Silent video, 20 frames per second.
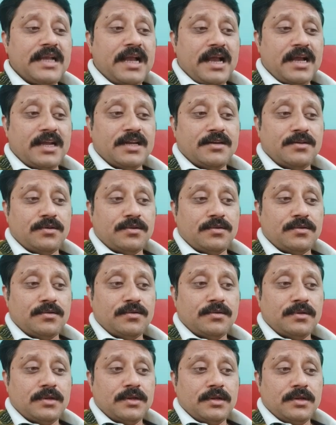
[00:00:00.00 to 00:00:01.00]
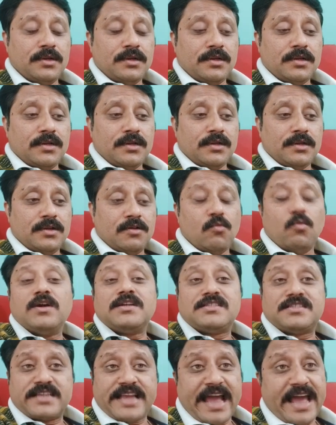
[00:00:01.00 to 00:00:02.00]
And
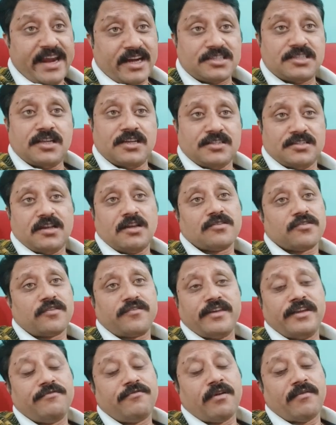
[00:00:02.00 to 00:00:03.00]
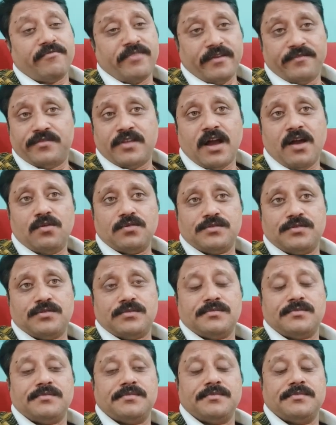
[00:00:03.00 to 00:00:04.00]
one's character is also seen from fifth
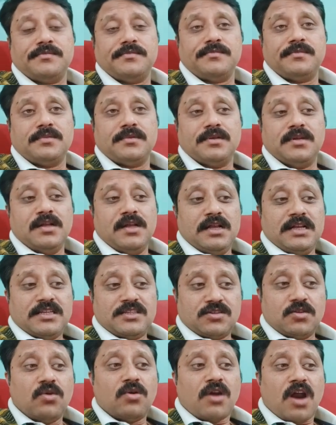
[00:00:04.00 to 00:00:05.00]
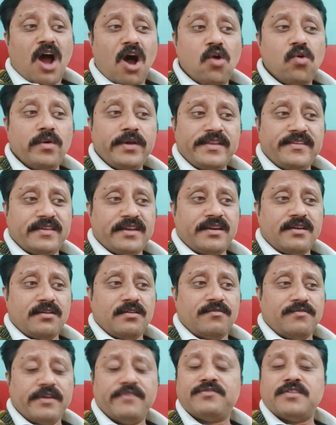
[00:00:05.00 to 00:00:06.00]
house. So Rahu is in
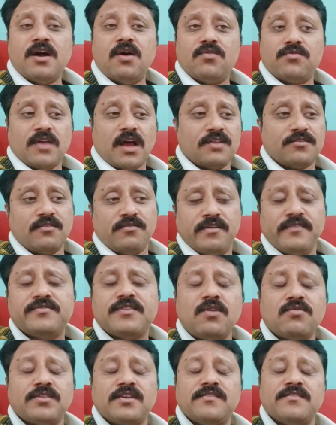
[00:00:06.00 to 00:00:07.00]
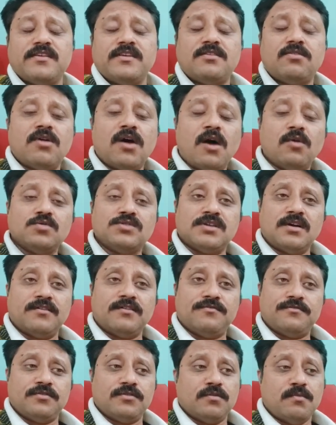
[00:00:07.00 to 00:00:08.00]
fifth house. Also fifth house is, you know, house
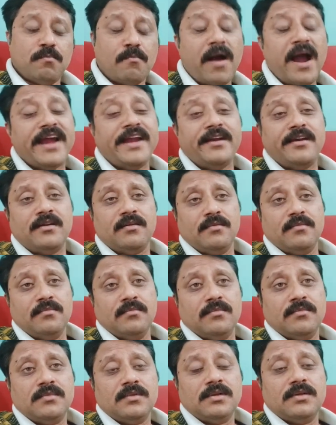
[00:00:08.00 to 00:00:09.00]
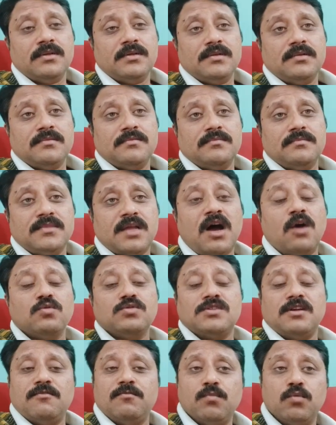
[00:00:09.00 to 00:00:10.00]
of mind, the
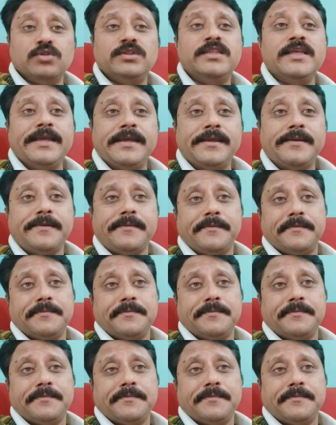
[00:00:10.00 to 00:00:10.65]
house of Buddhi.